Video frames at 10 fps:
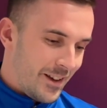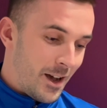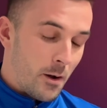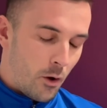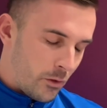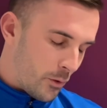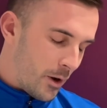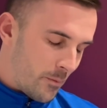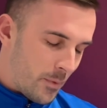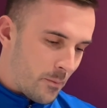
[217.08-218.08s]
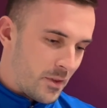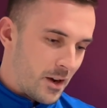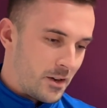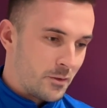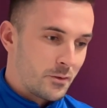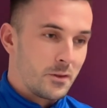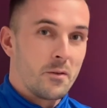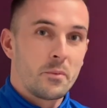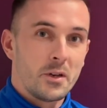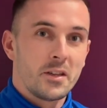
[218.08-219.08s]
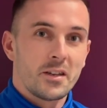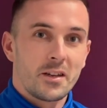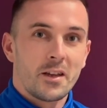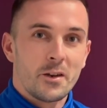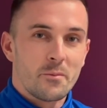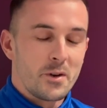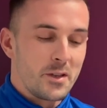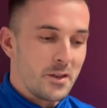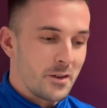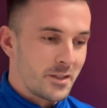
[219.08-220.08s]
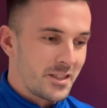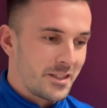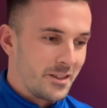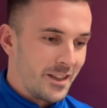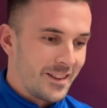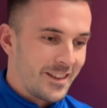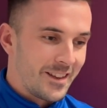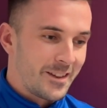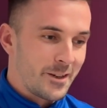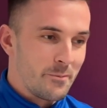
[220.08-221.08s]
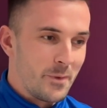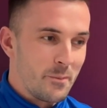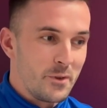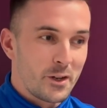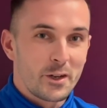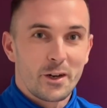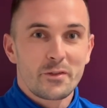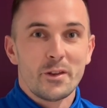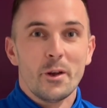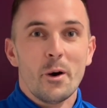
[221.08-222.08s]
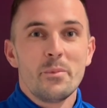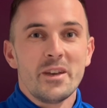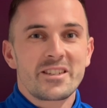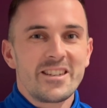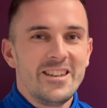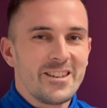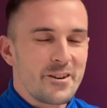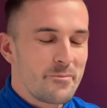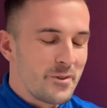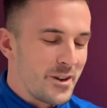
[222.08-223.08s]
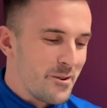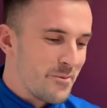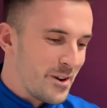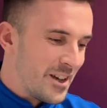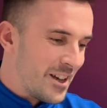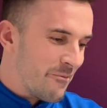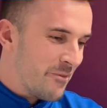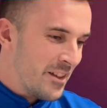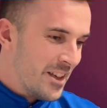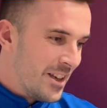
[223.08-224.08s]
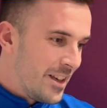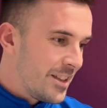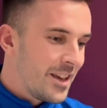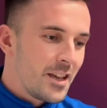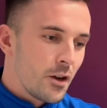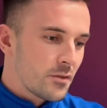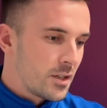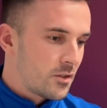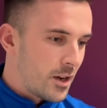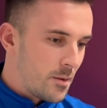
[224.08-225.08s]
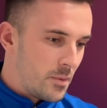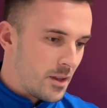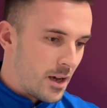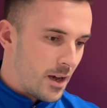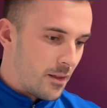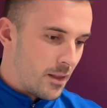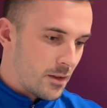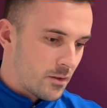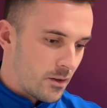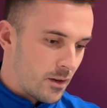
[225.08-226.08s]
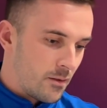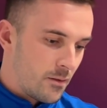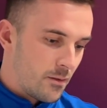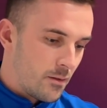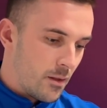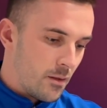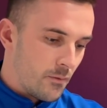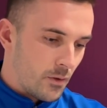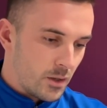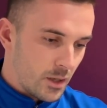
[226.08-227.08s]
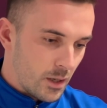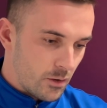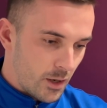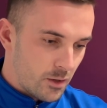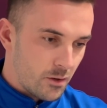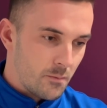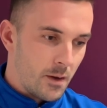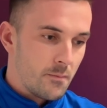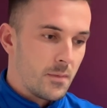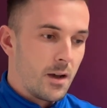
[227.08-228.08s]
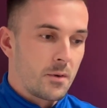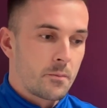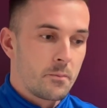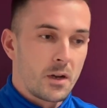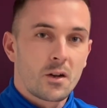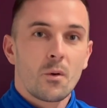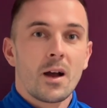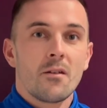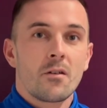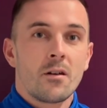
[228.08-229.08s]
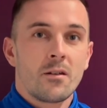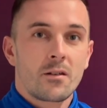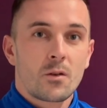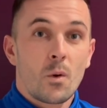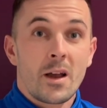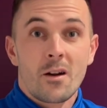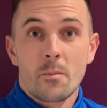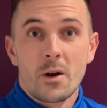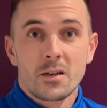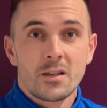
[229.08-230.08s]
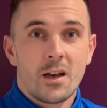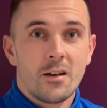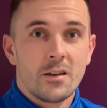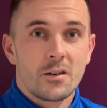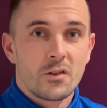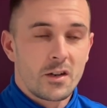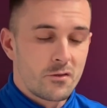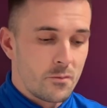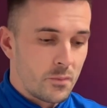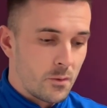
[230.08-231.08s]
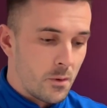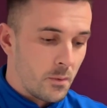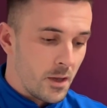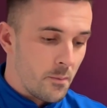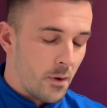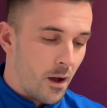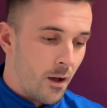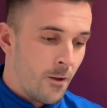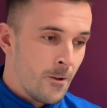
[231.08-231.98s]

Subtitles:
although I'm 30 years old and I've played a number of years, I still like to think I'm young enough to not be a senior player. But yeah, you obviously try to be that sort of voice in the dressing room. I'm a bit quieter personality in the dressing room probably, but